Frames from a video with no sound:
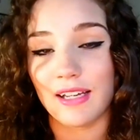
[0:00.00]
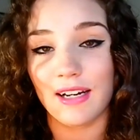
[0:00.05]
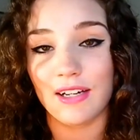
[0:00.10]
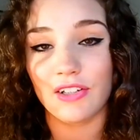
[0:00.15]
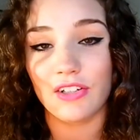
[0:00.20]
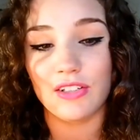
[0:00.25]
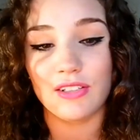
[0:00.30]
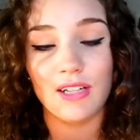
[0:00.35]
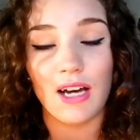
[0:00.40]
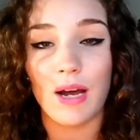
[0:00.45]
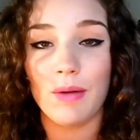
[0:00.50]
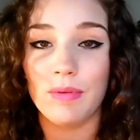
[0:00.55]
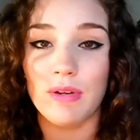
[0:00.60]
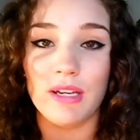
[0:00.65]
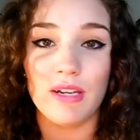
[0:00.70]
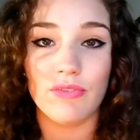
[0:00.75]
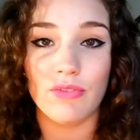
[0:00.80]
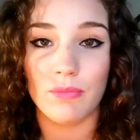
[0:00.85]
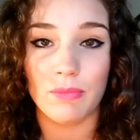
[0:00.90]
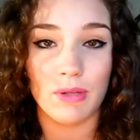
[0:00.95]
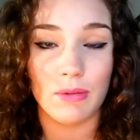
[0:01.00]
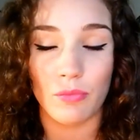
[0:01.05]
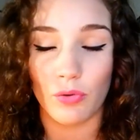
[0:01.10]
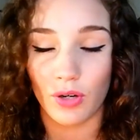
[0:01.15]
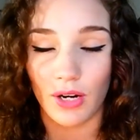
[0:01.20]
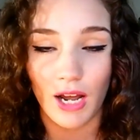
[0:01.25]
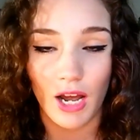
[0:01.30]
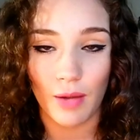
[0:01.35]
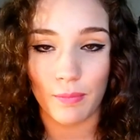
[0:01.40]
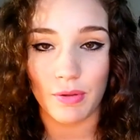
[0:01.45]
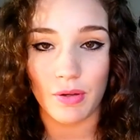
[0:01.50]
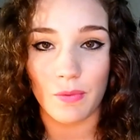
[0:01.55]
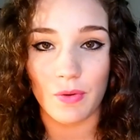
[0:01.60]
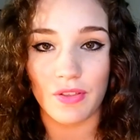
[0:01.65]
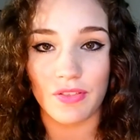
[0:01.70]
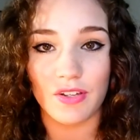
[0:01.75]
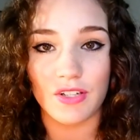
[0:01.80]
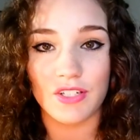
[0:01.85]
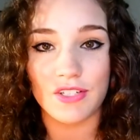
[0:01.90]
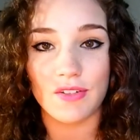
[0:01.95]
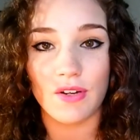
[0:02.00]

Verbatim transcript: and I could not even be more happy with it.